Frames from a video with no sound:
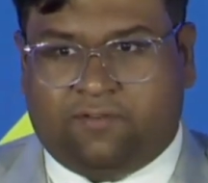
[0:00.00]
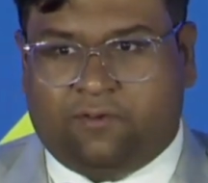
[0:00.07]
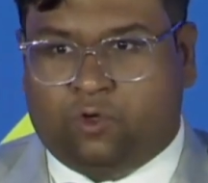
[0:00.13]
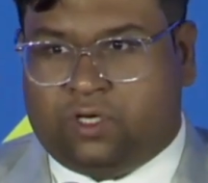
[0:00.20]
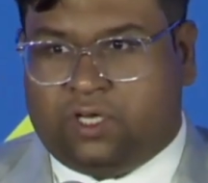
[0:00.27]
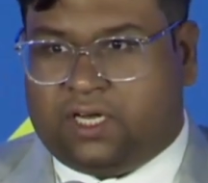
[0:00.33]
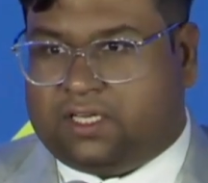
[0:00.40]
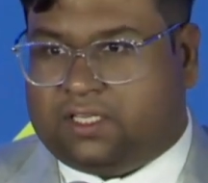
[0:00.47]
of
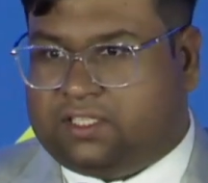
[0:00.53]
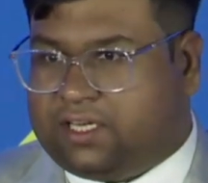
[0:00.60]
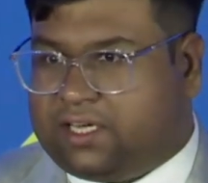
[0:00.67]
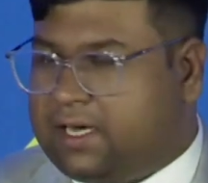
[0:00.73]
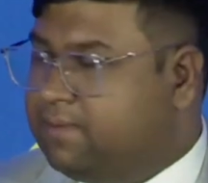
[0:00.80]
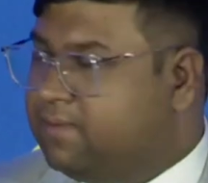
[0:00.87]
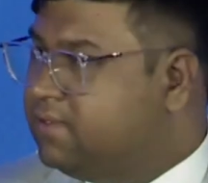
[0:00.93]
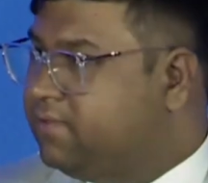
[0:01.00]
nuclear energy
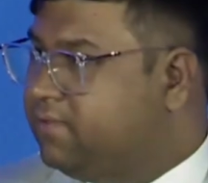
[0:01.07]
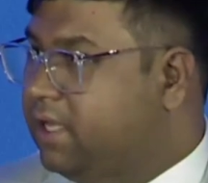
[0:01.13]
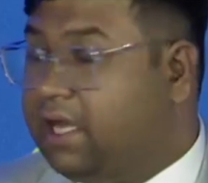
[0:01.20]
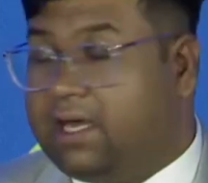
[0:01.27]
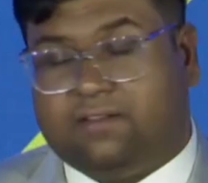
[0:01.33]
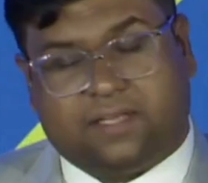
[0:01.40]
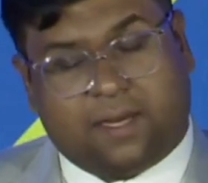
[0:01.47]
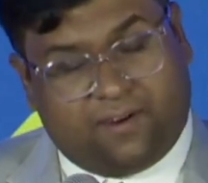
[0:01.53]
comes,
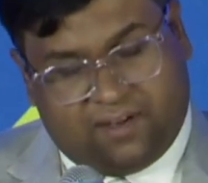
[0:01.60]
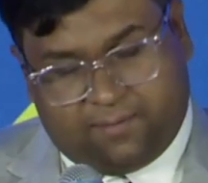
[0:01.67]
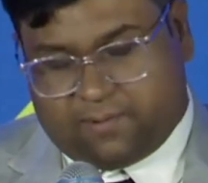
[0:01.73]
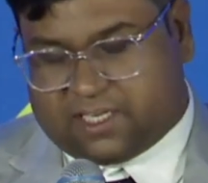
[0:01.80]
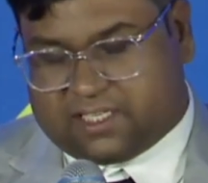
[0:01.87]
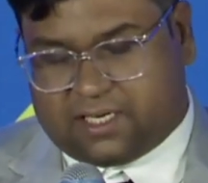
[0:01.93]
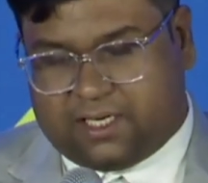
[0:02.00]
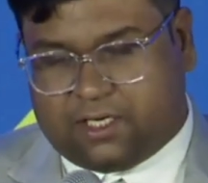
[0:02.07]

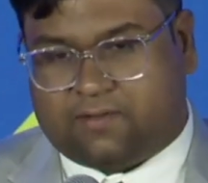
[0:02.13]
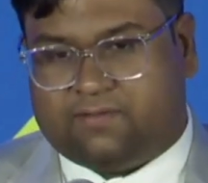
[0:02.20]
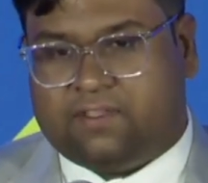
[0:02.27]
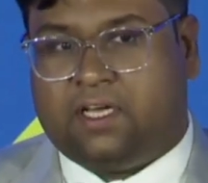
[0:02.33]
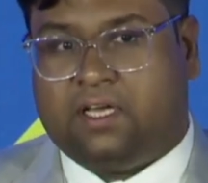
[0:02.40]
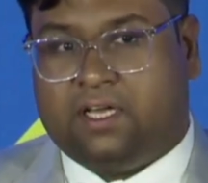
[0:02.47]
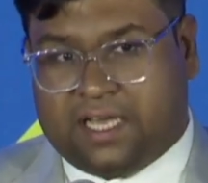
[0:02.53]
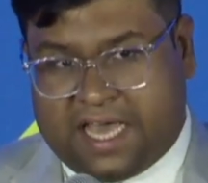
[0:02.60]
70%
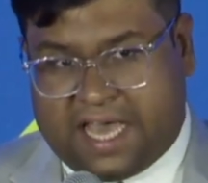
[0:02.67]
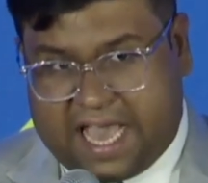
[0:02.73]
of the